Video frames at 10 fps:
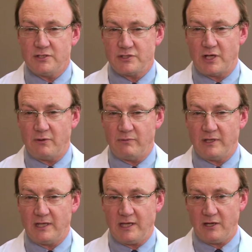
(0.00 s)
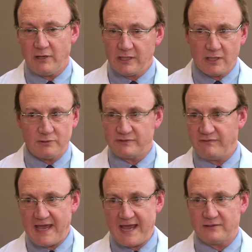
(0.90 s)
So hearing those
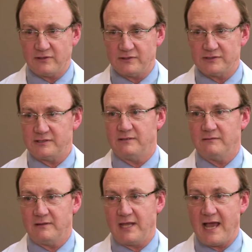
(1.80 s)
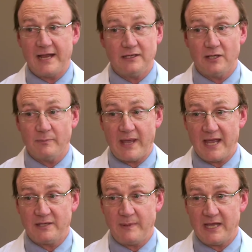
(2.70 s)
factors, the ideal
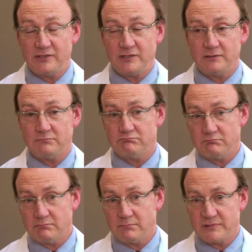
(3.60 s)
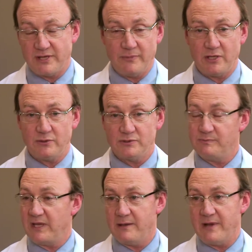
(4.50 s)
band patient, somebody whose
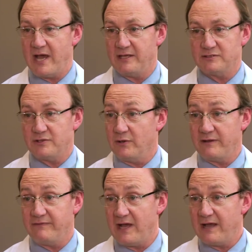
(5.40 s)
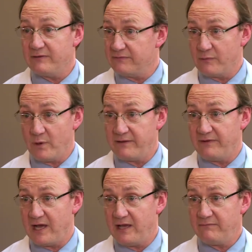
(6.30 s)
BMI is 35 to
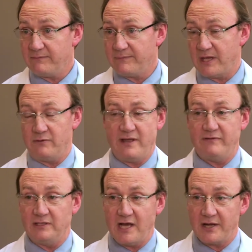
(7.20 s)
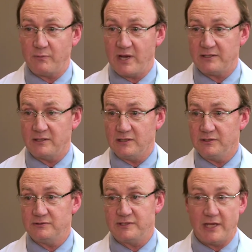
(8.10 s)
45, they don't have a lot of weight to
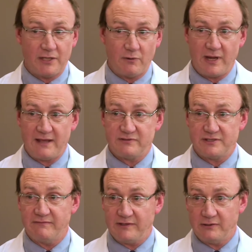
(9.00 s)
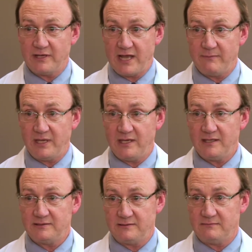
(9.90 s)
lose, they don't have severe
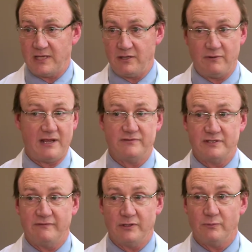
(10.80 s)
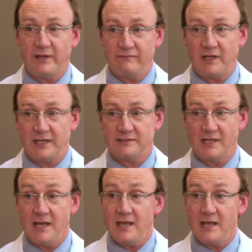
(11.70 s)
diabetes, they don't have severe reflux,